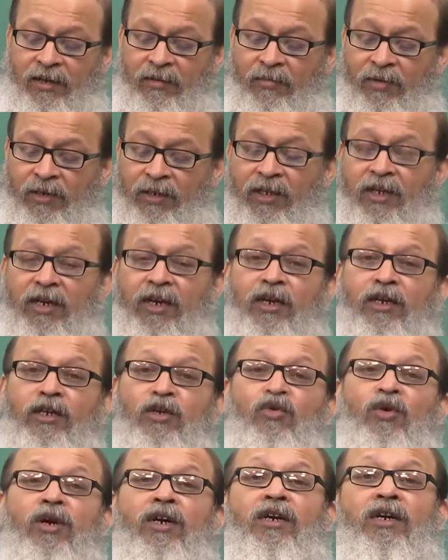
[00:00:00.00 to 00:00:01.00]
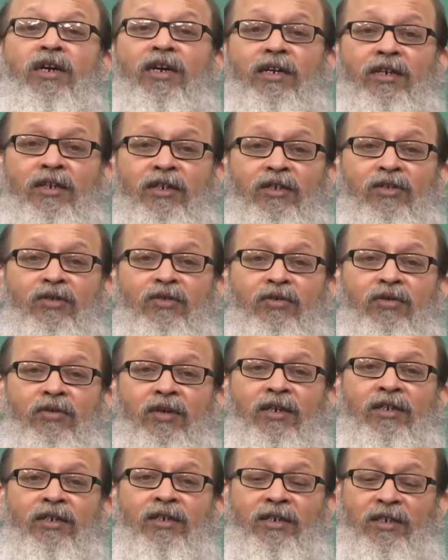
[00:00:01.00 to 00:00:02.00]
but they are a new entrant into
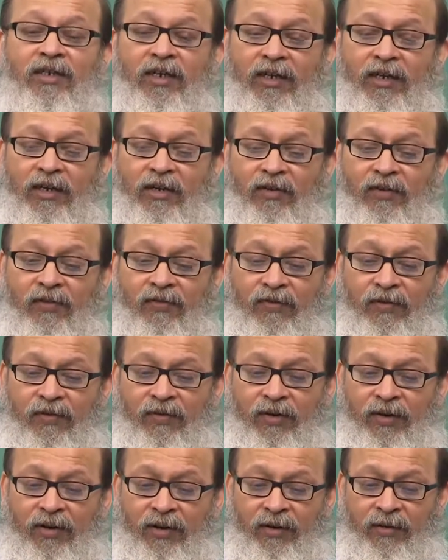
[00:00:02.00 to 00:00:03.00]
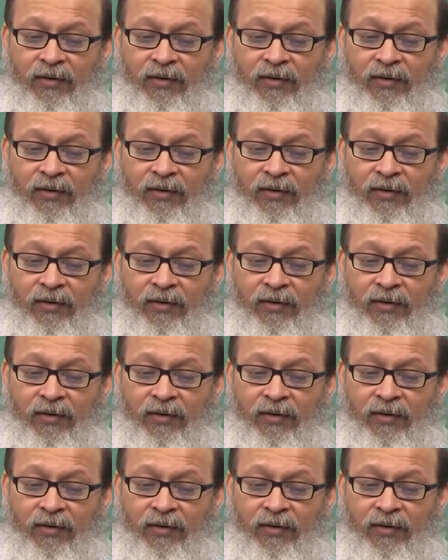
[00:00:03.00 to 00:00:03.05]
understanding of our.